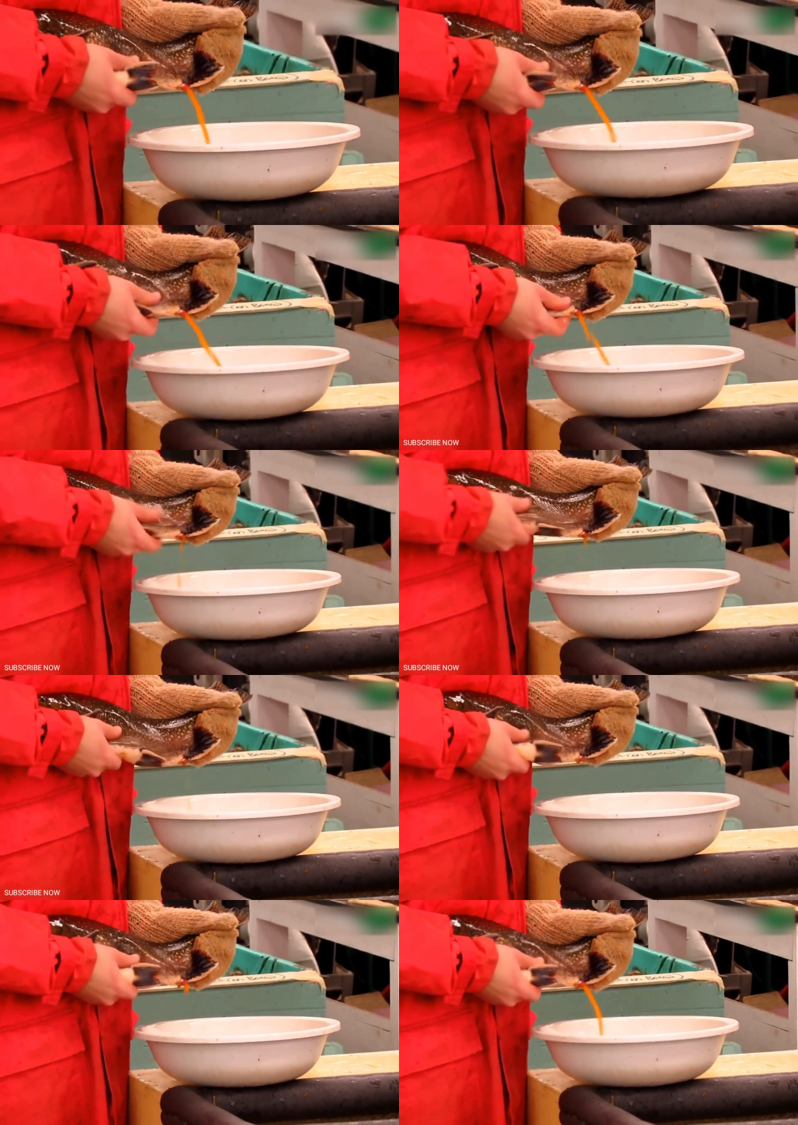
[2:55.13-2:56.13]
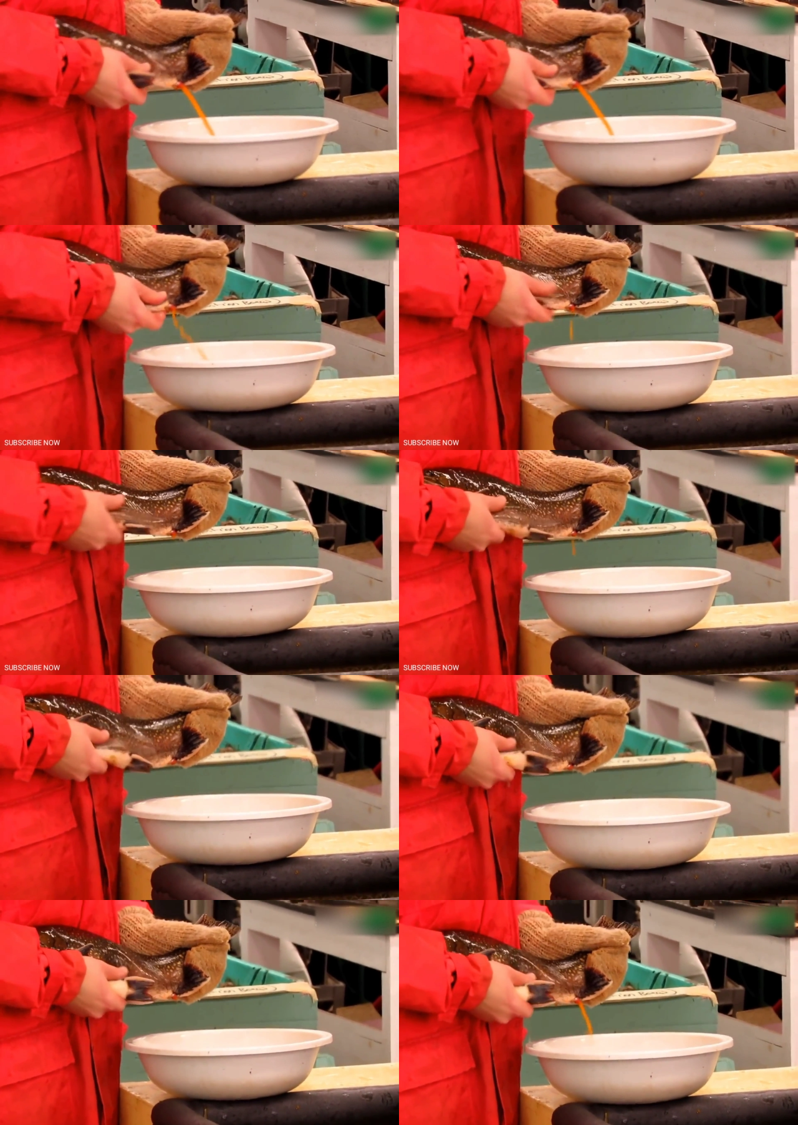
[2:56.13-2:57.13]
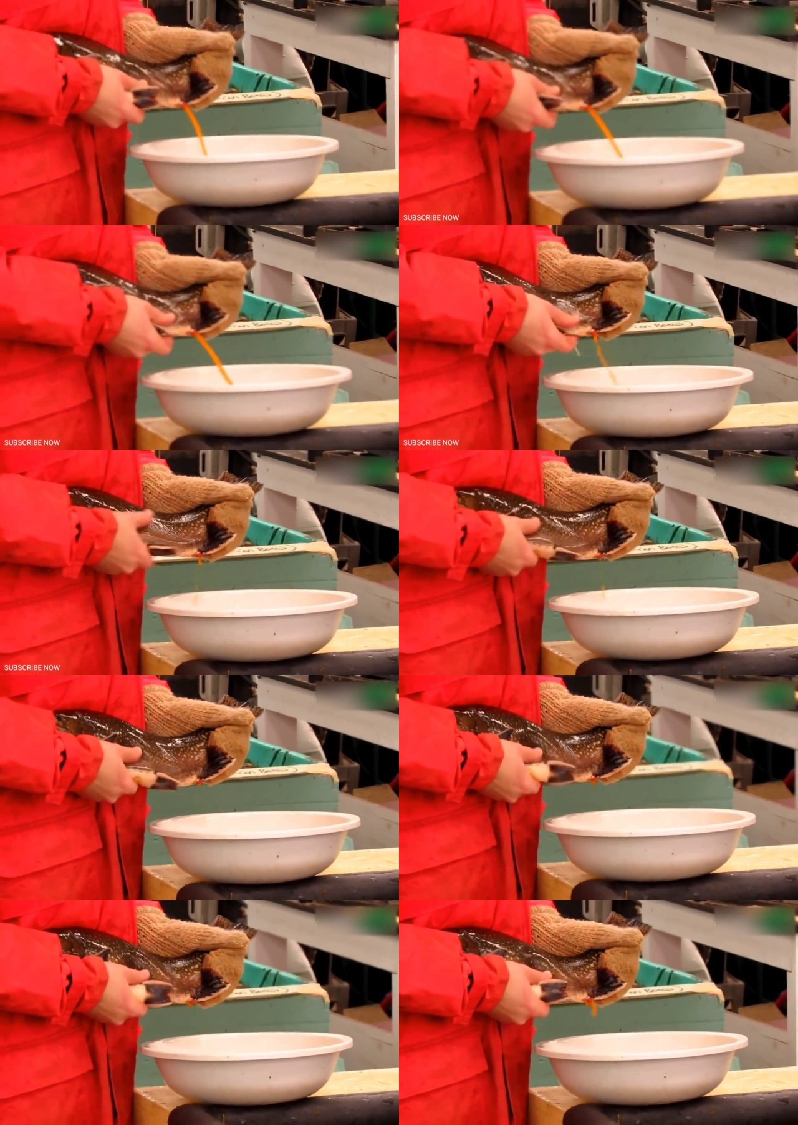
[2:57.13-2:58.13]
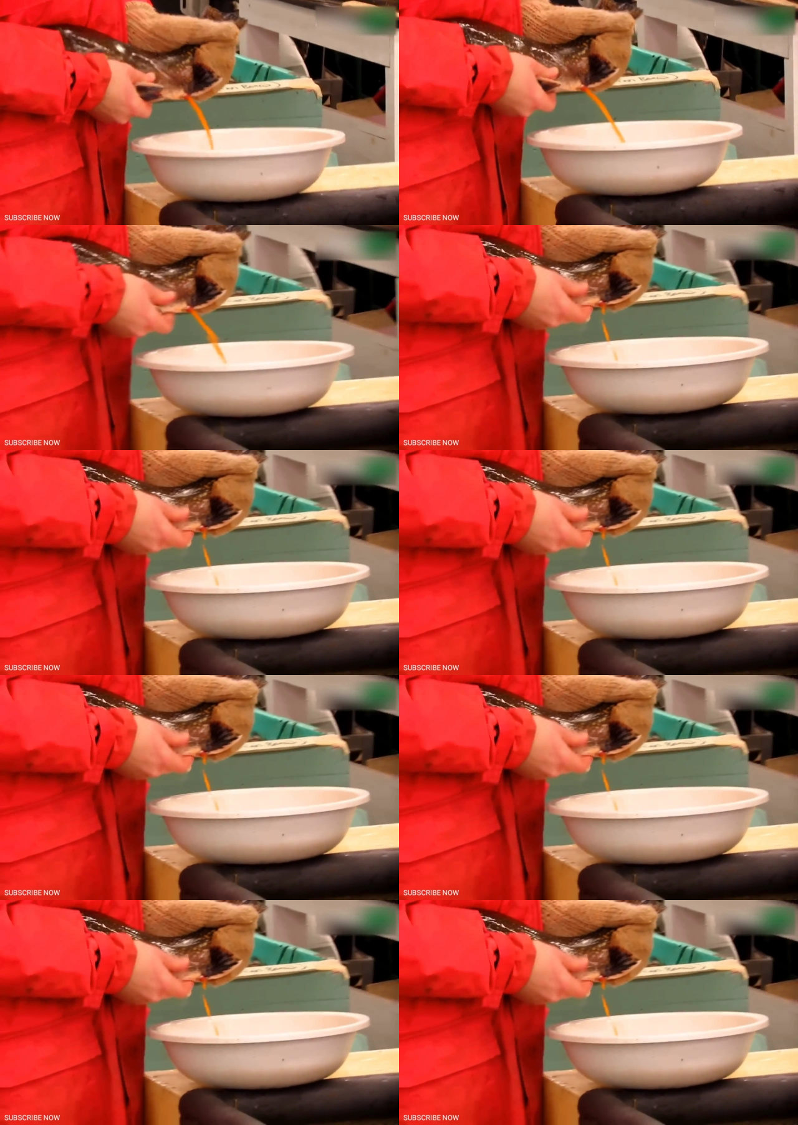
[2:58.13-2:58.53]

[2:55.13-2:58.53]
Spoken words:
[unreadable: no face in view]